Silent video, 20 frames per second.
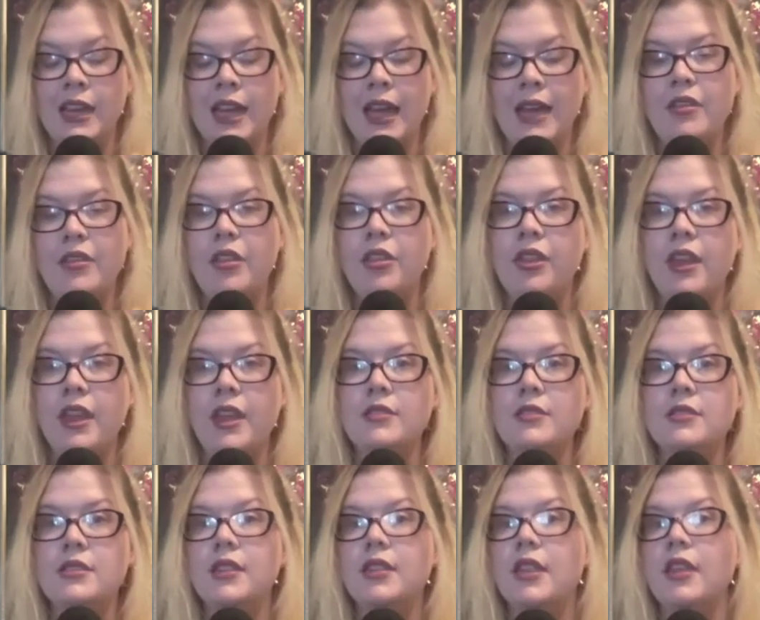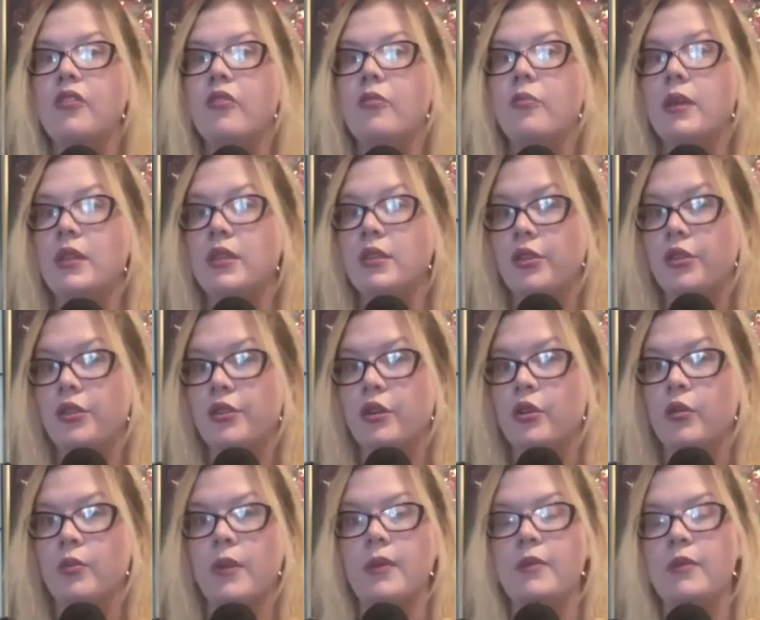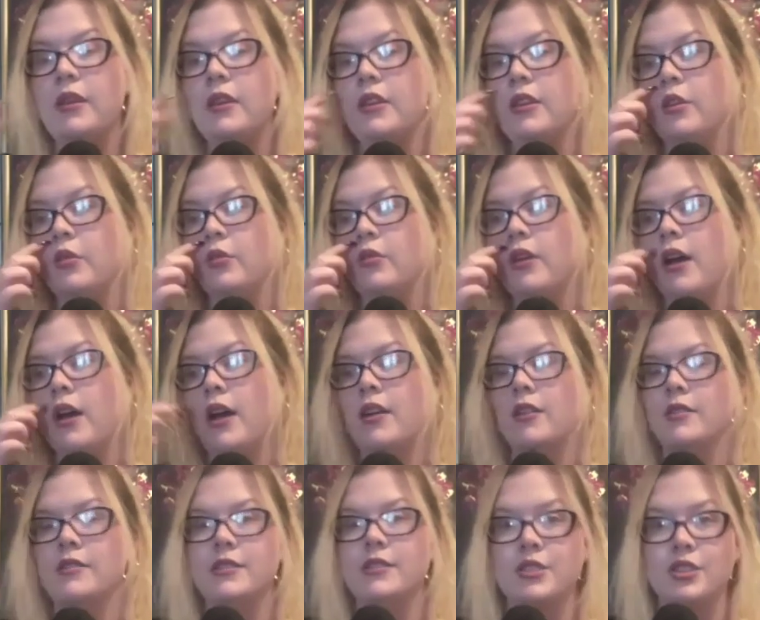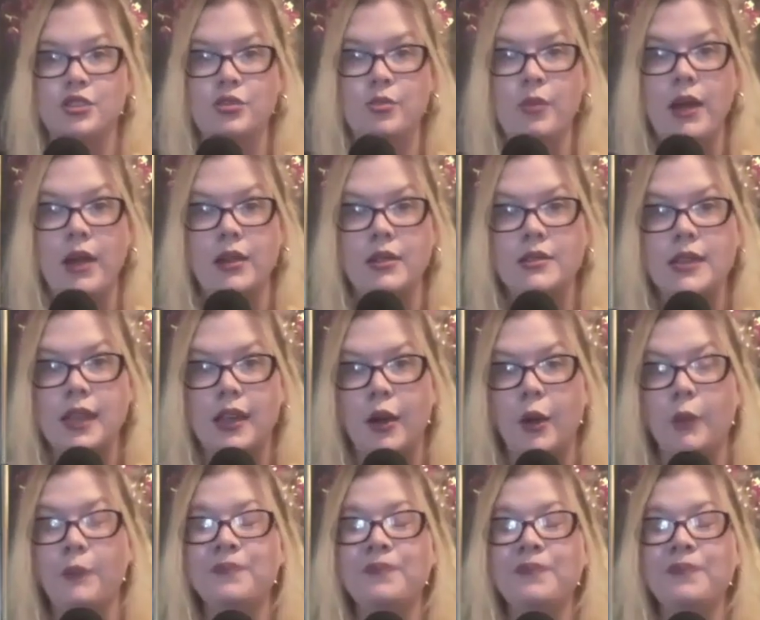and the things that they've been through, maybe, not on such a dramatic scale.